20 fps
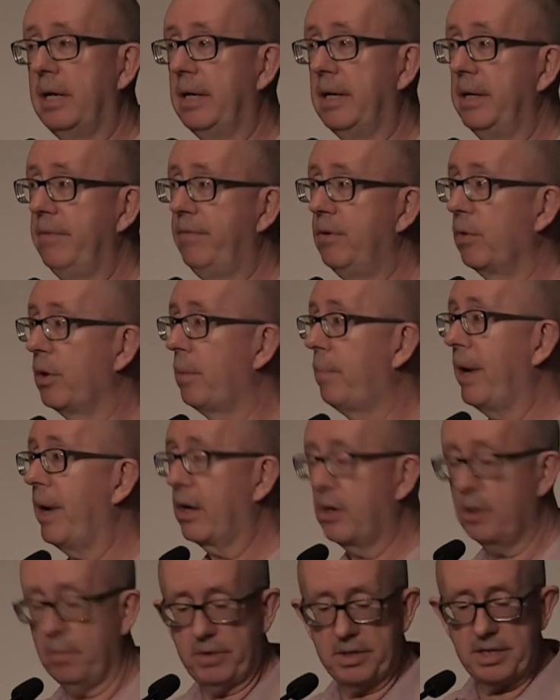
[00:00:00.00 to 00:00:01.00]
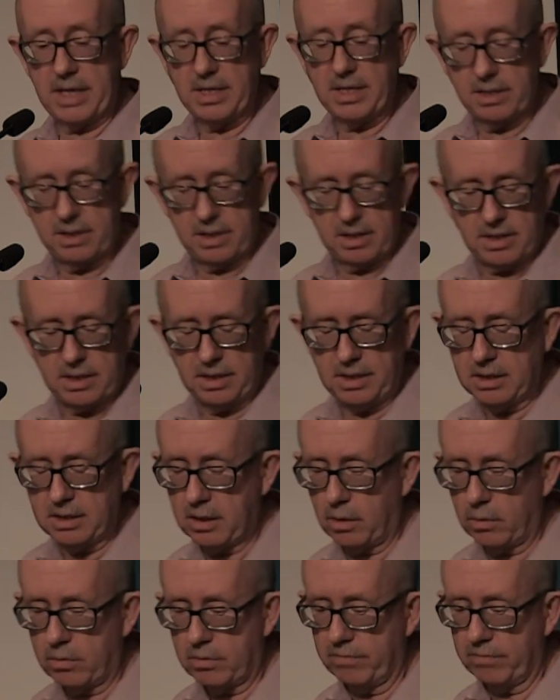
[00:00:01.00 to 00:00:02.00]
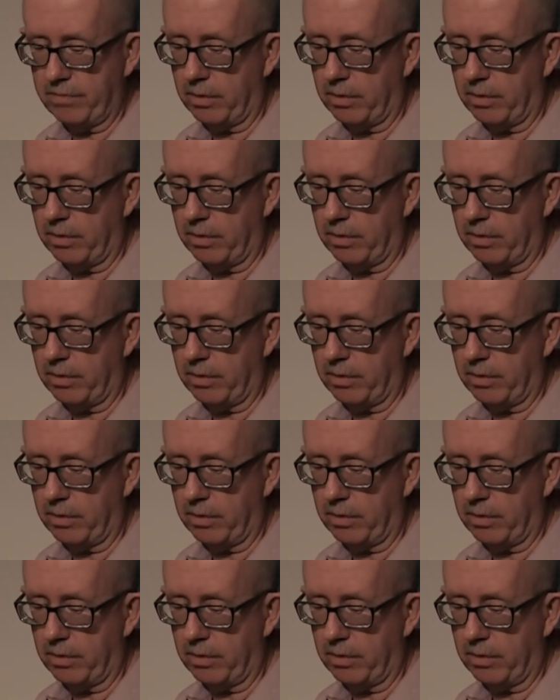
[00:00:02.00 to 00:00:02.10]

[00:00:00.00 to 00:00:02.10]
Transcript: if you want to back up the data that's in these local